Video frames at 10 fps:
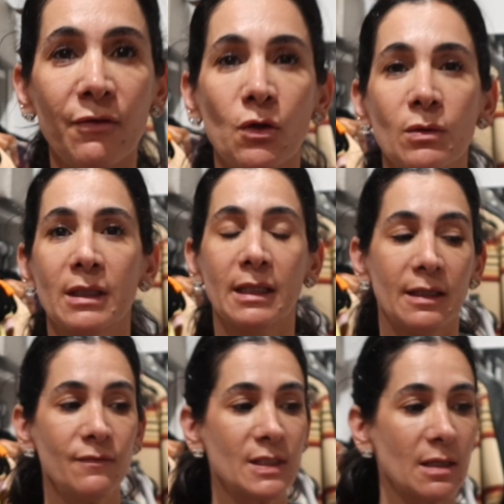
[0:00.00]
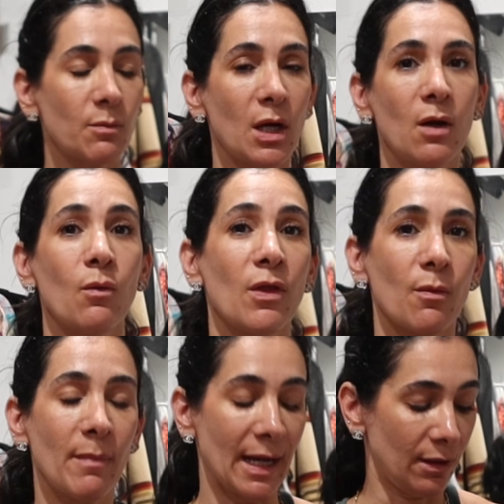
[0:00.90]
If you live somewhere
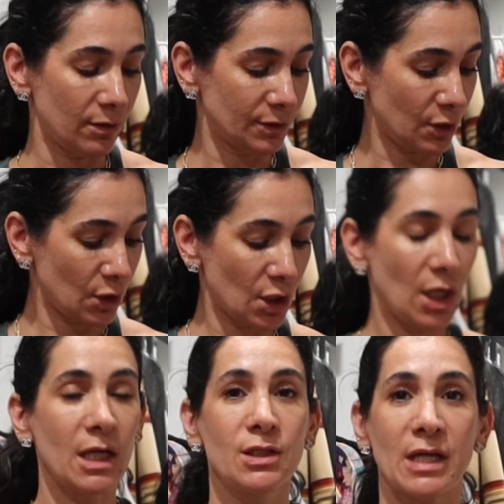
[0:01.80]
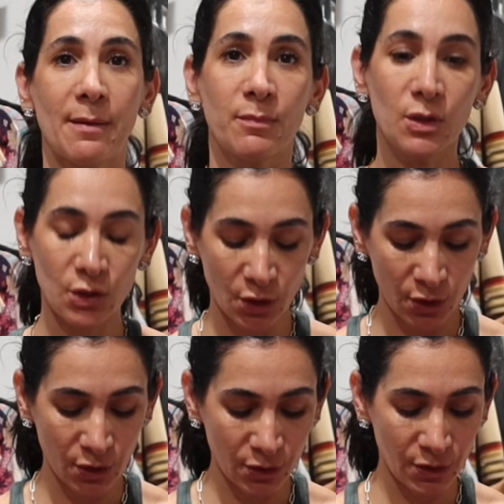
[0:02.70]
with milder
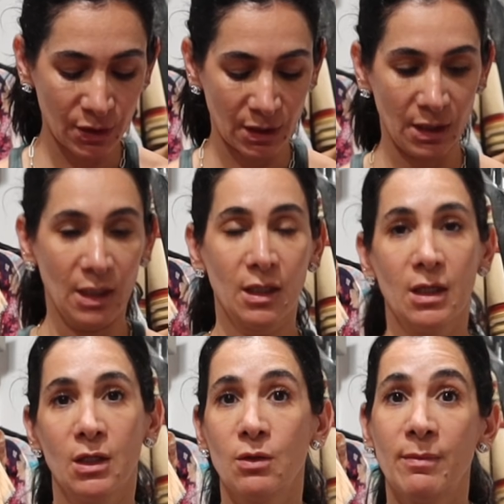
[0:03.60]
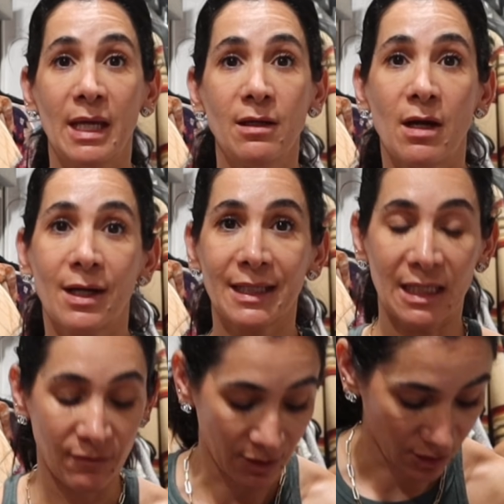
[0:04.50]
temperatures, you may not
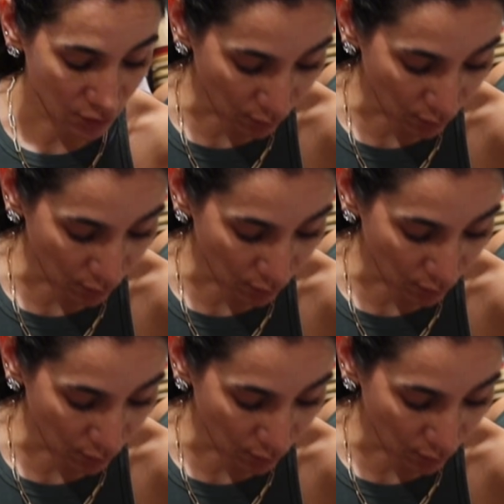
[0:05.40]
even